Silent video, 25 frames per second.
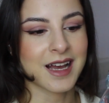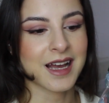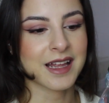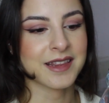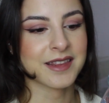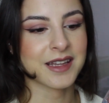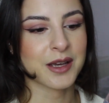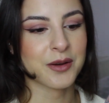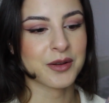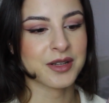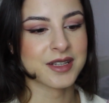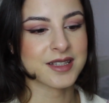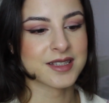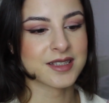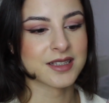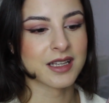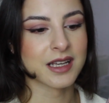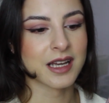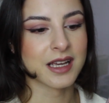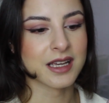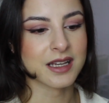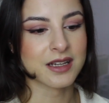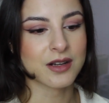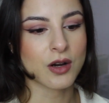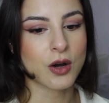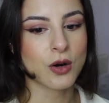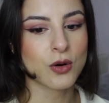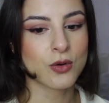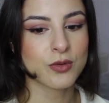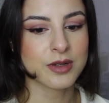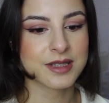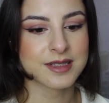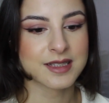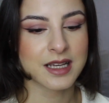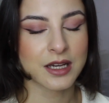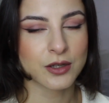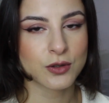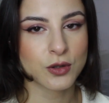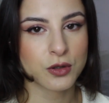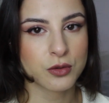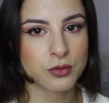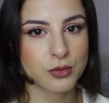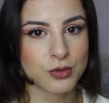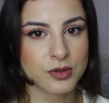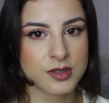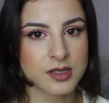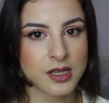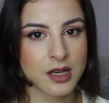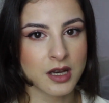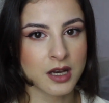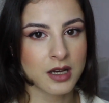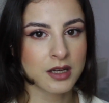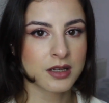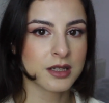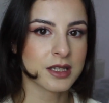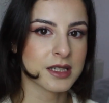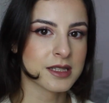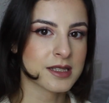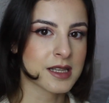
And then it's like, oh, is that your water?